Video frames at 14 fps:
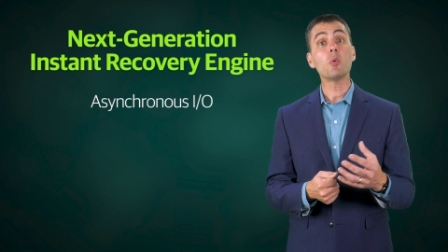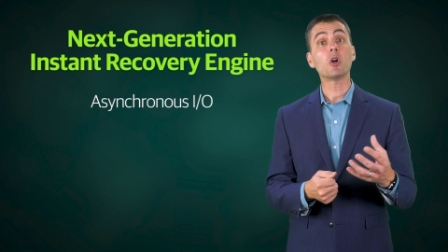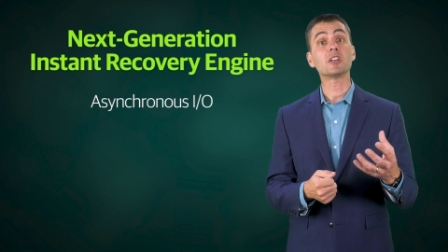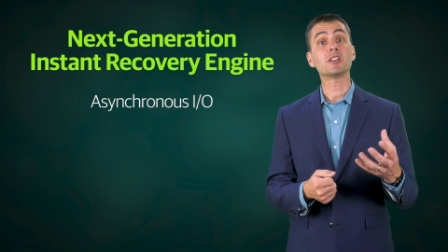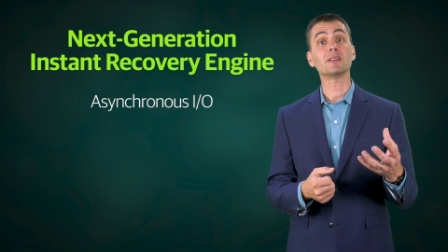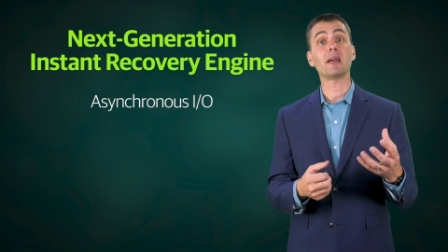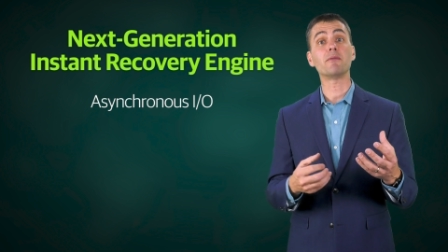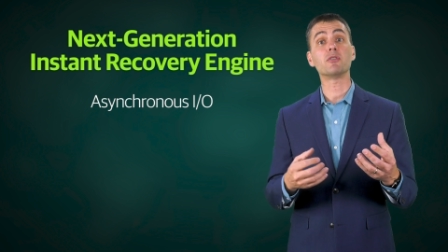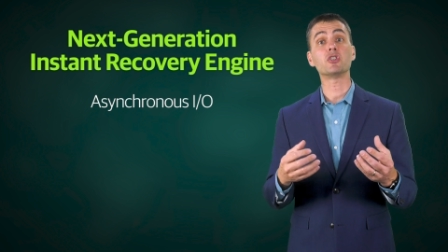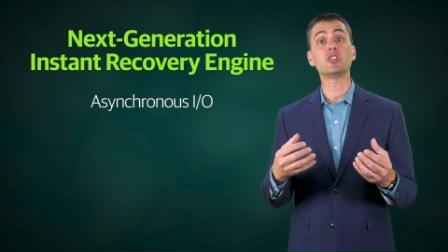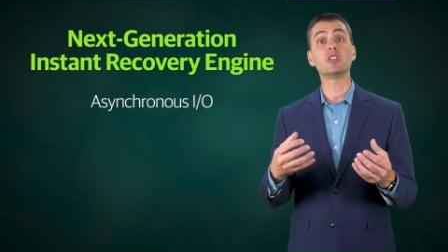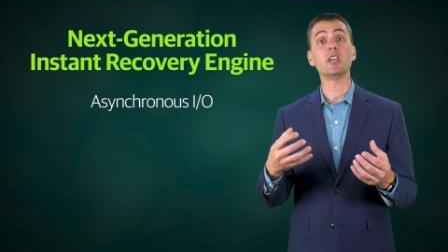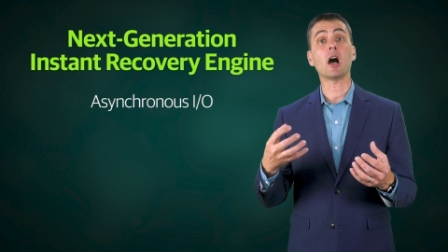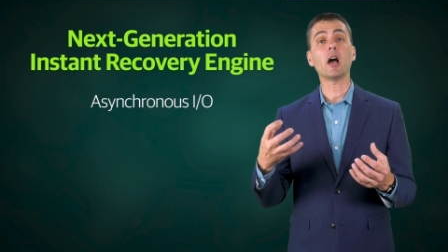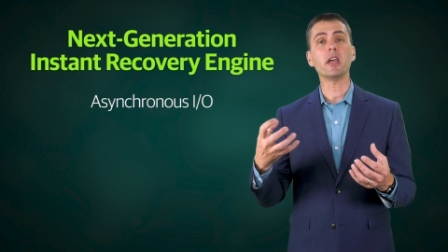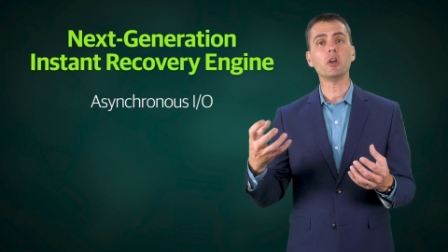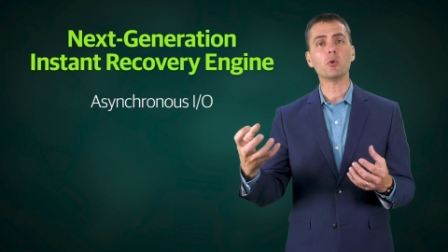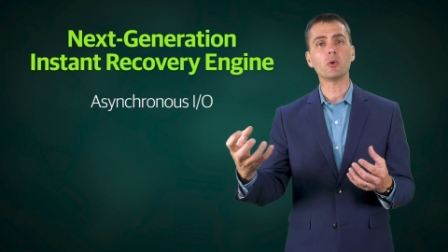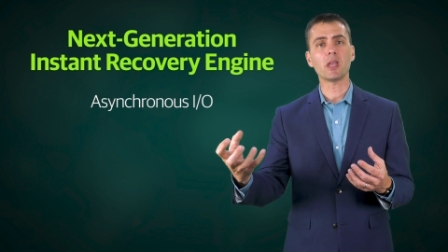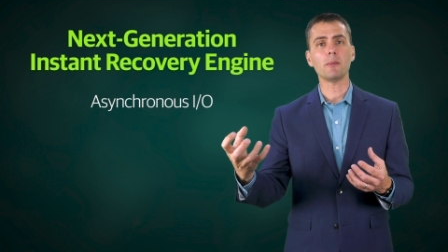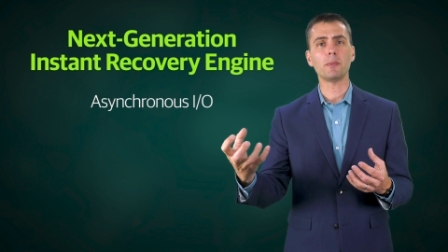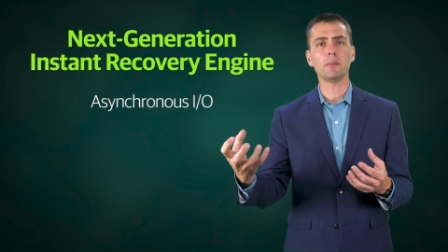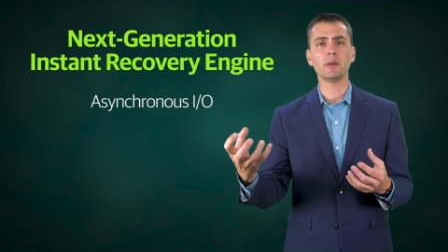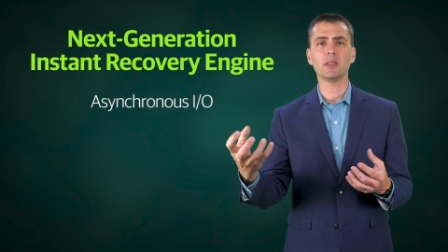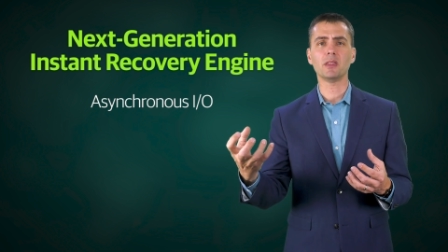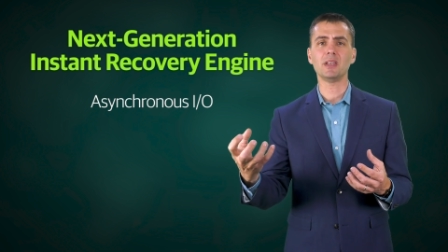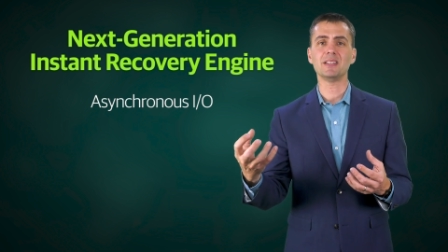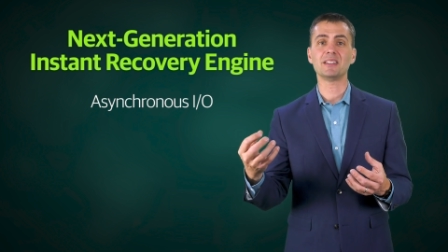want to leverage the I.O.
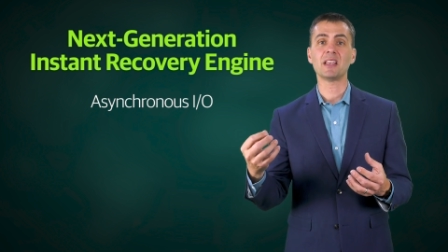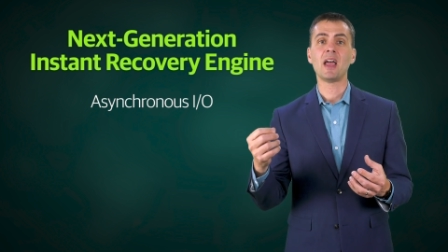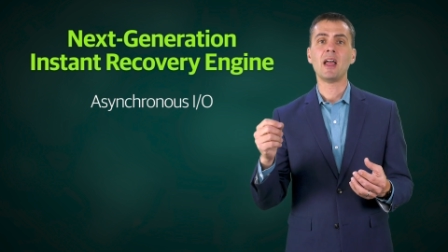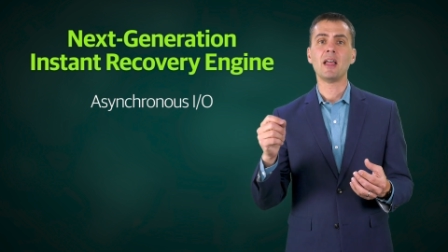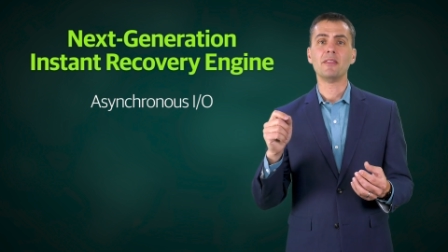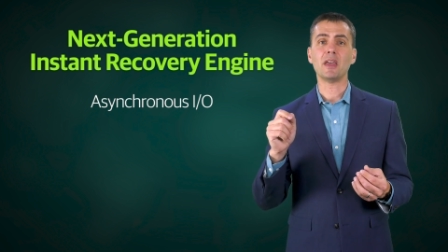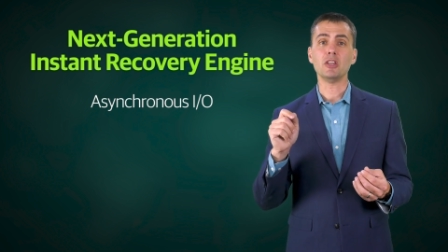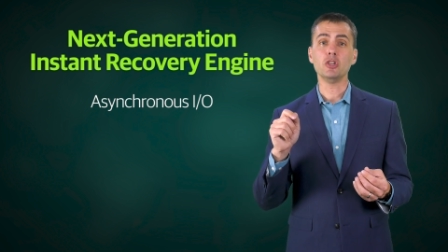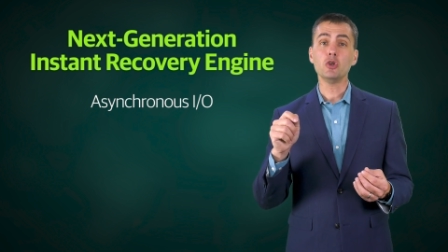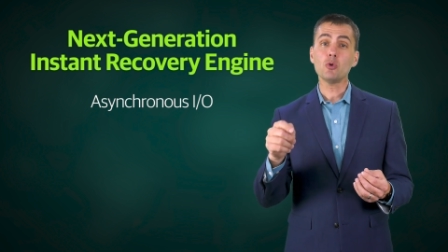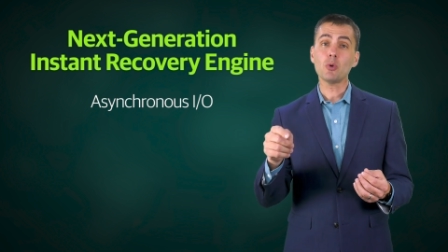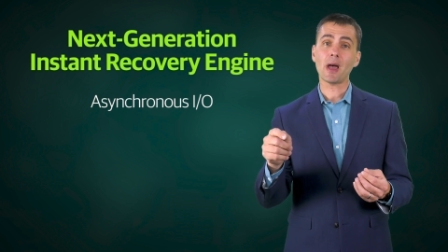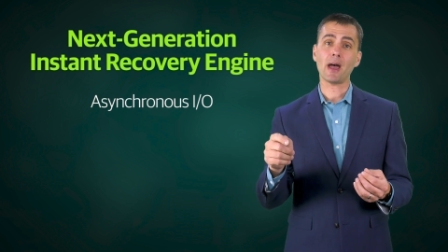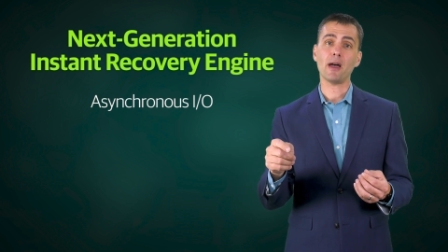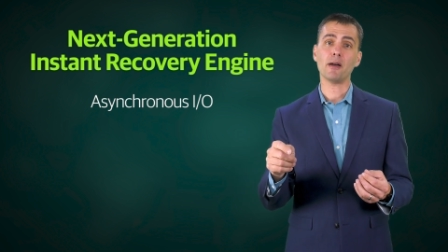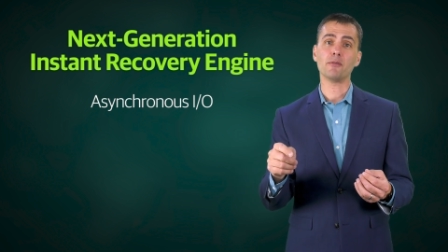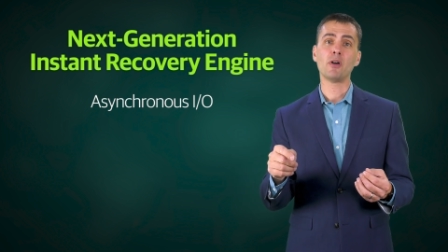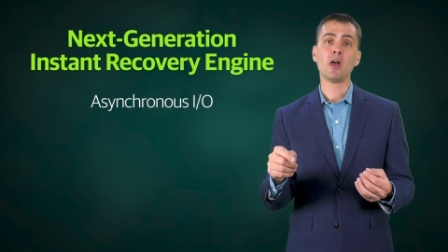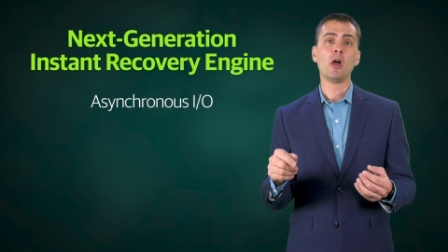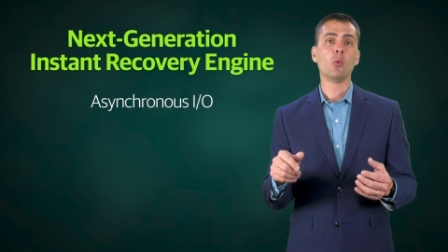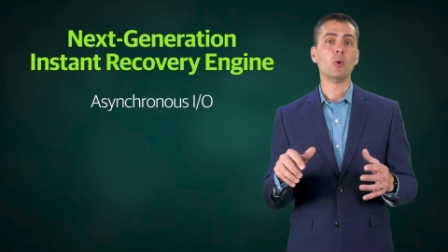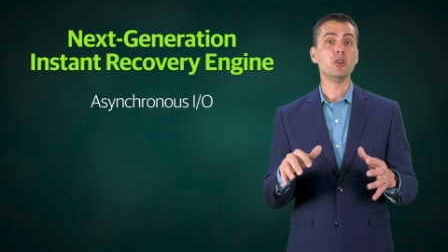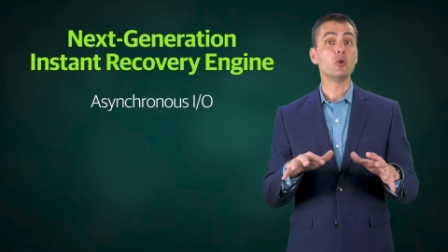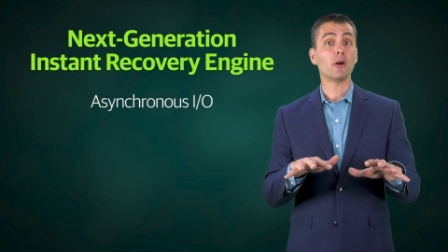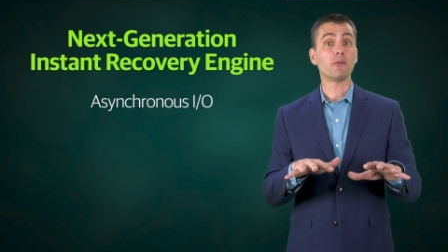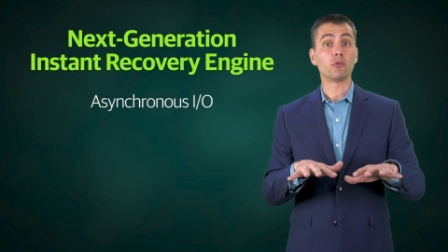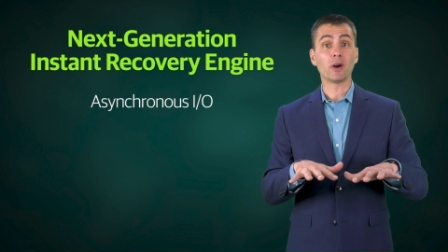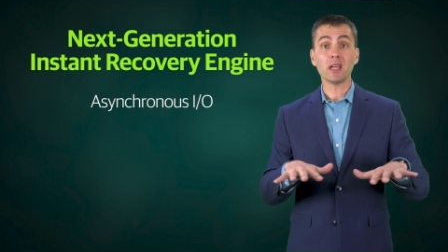capabilities that you have when you
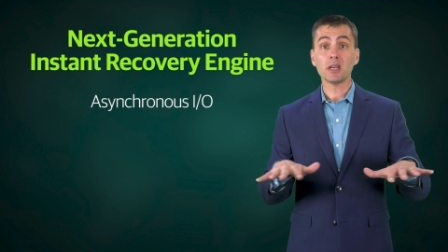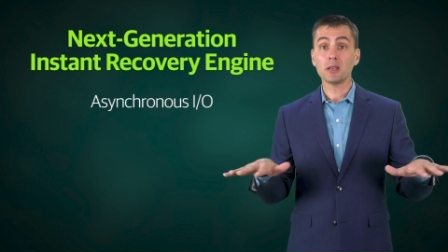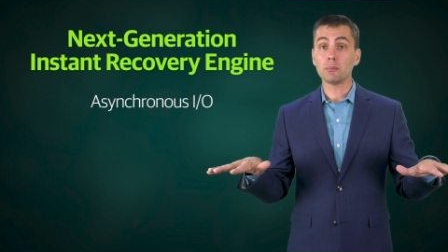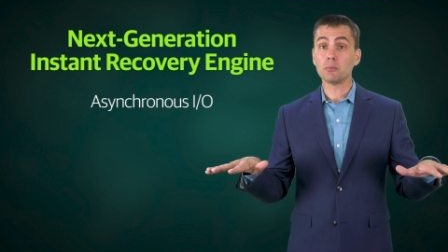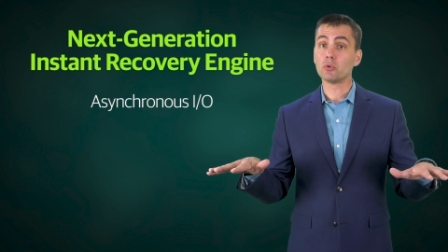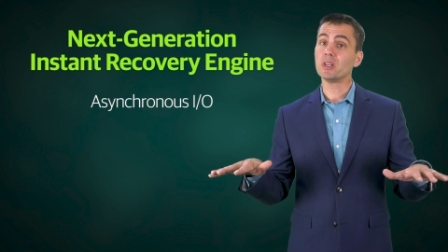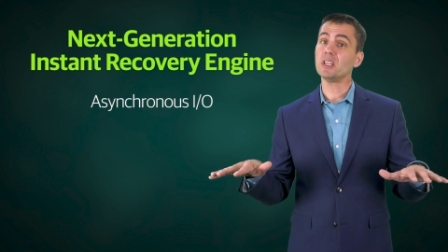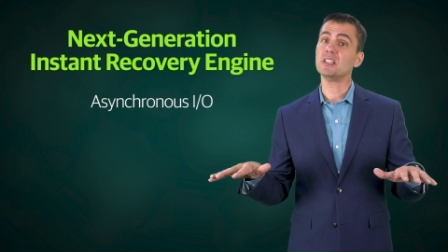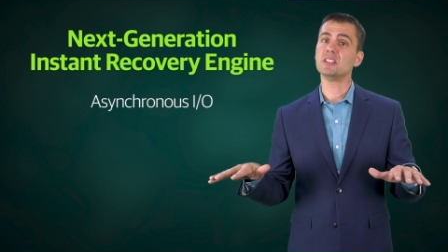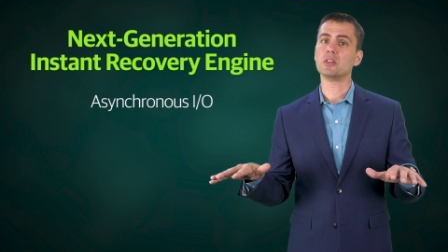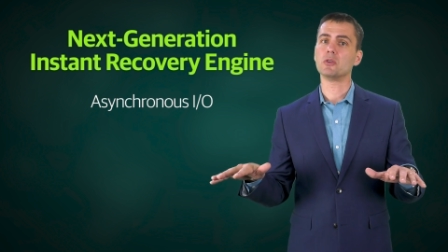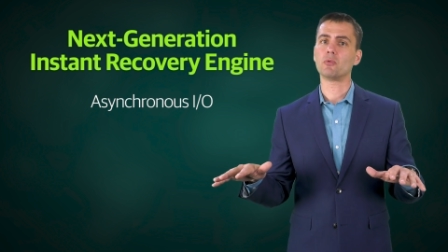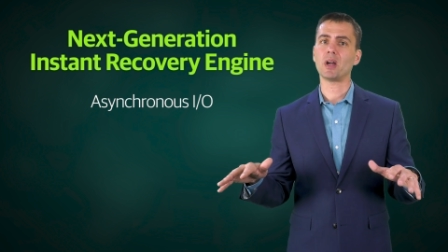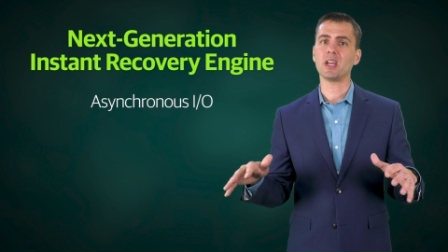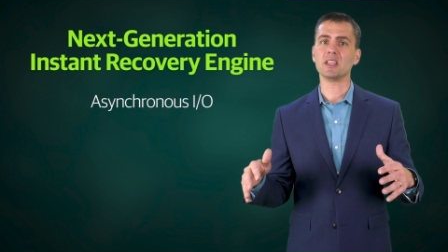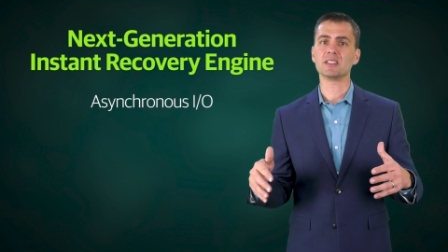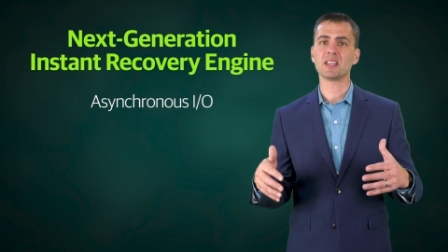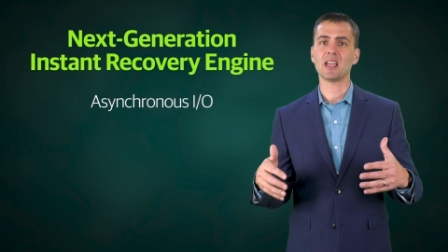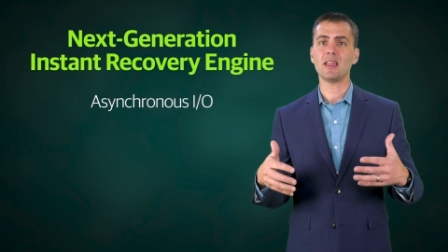have random reads and writes.